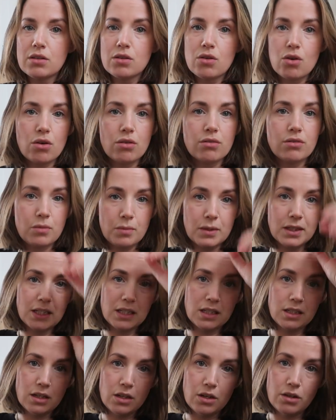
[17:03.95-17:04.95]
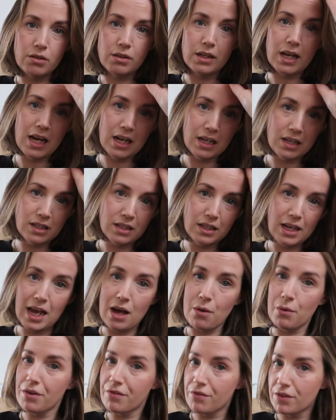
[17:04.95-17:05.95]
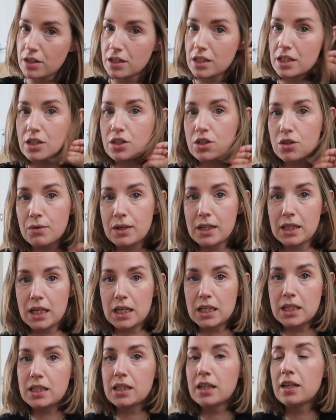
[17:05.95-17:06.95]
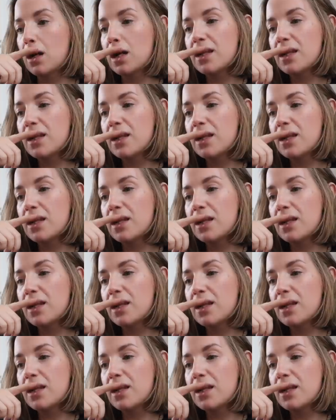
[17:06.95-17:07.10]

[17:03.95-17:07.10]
got the business loan and how I funded doing this.